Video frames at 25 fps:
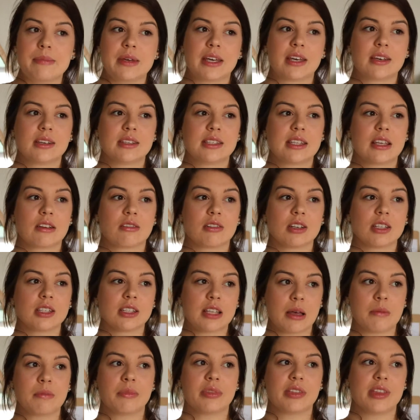because there are
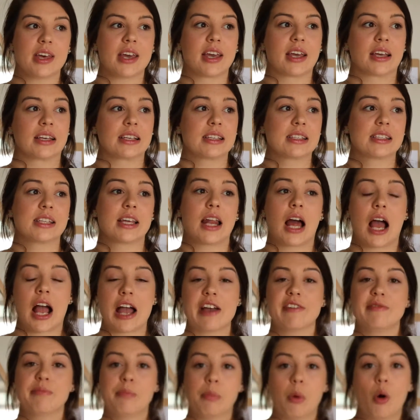some things that
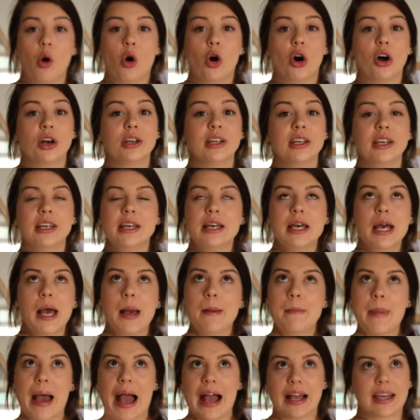I've bought
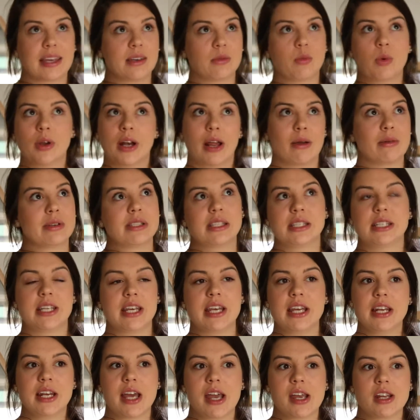back when I was a
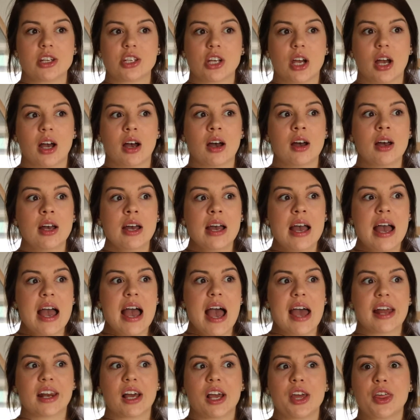teenager
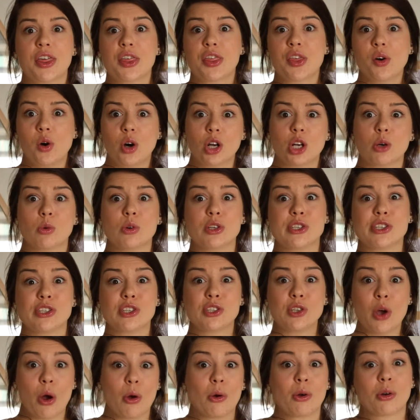and I thought it was
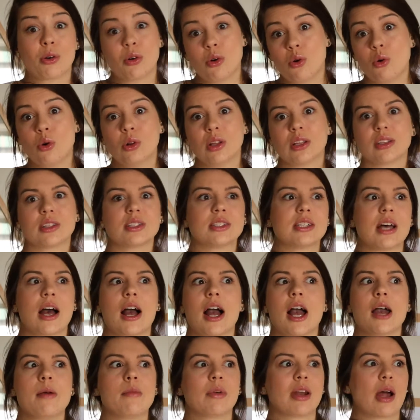so cool at the
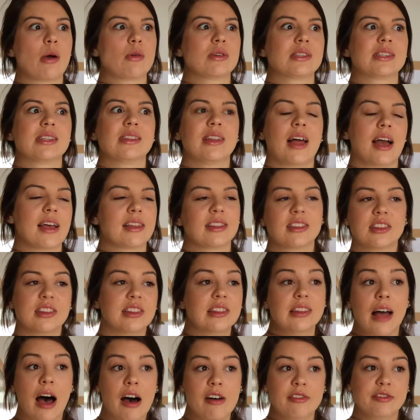time, and I
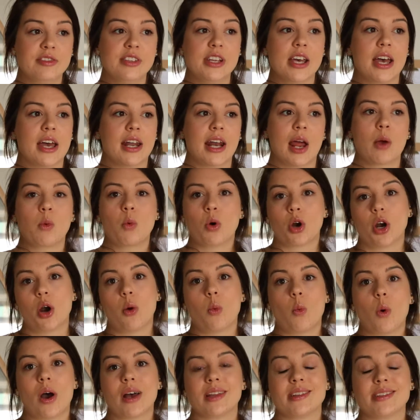loved it, and I wore
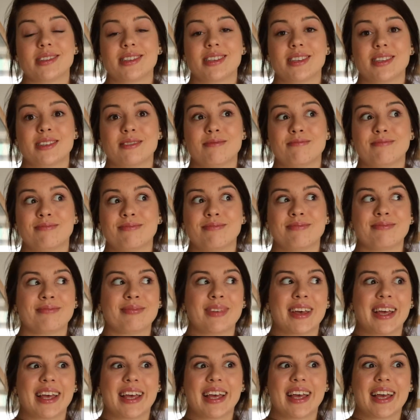it once.
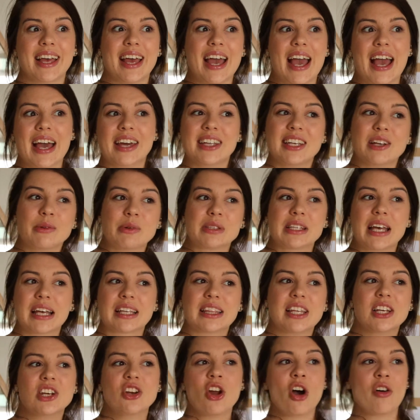And it was
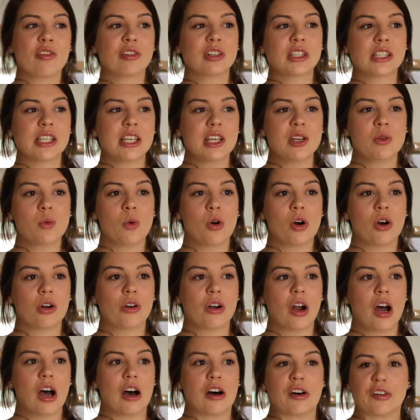like the novelty
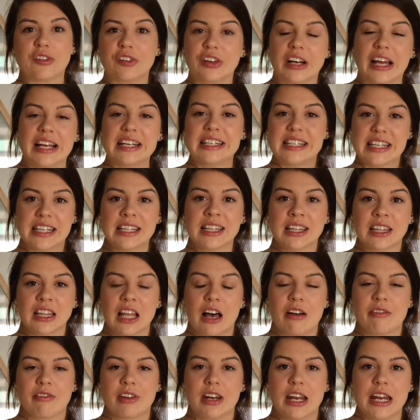wore off and I didn't
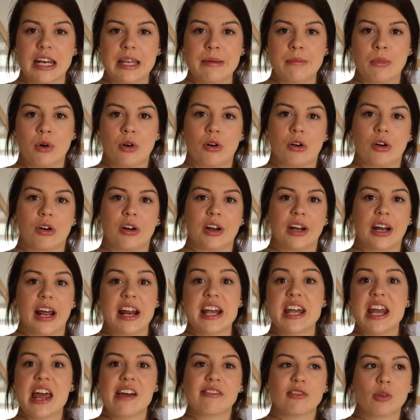love it anymore and
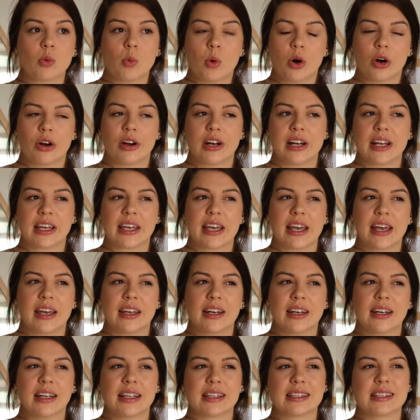I never wore it
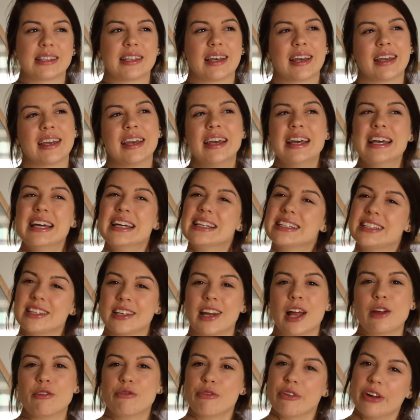again, and it's like, did
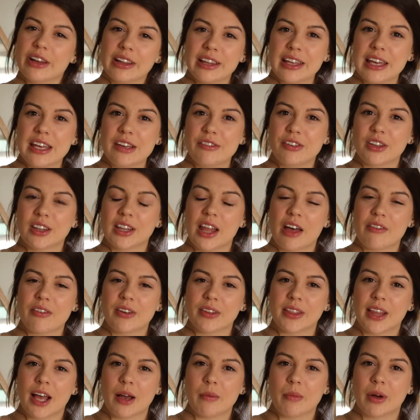I really even love
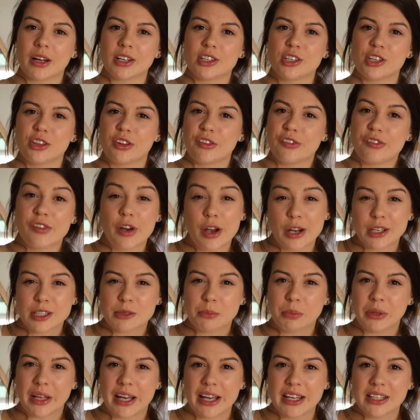it that much in the
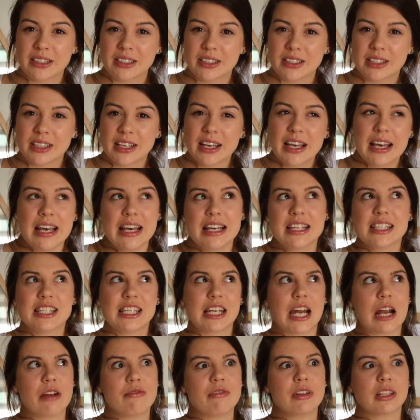first place?
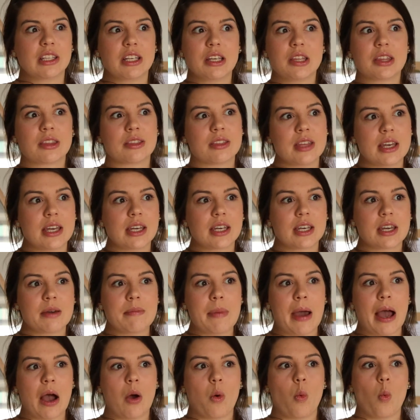Did I really think
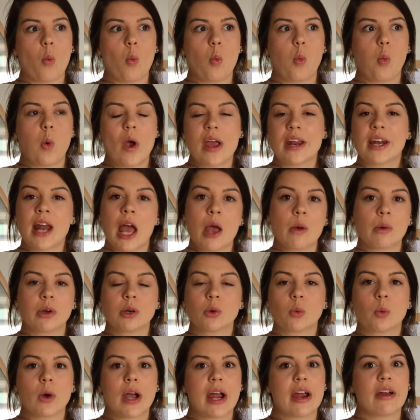about when I
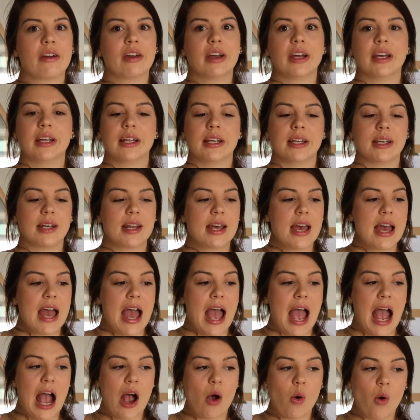would wear it and
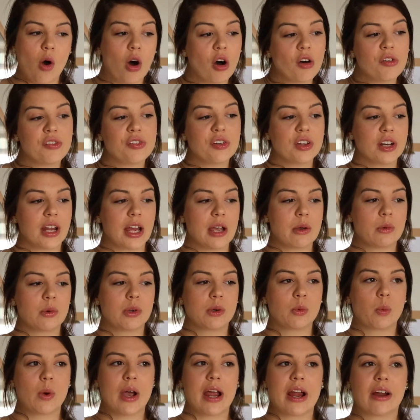how often I
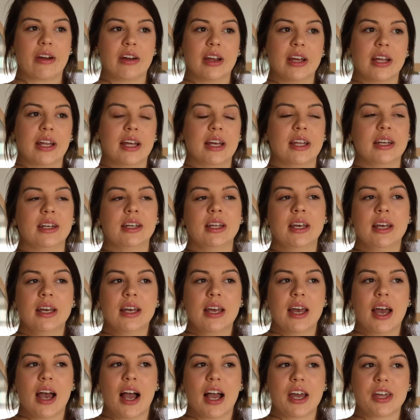would wear it? And
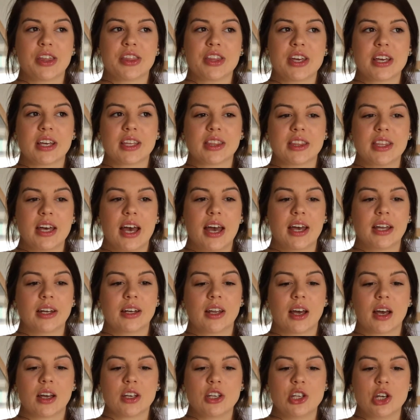I think
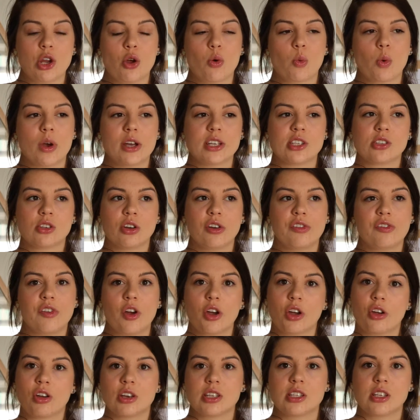that, you know, we're so
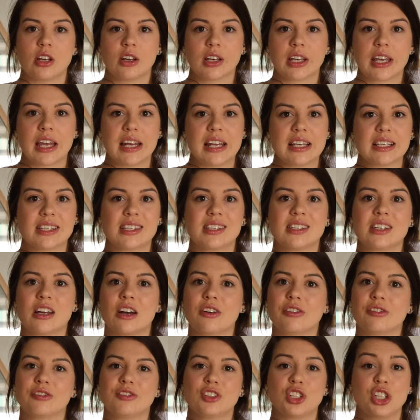focused on getting
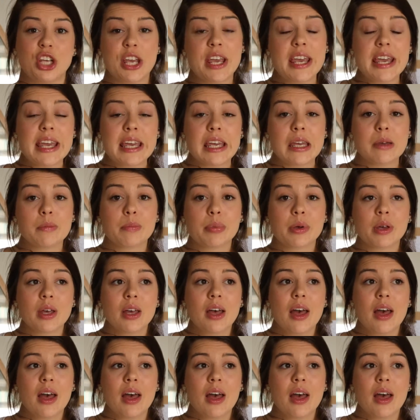stuff cheap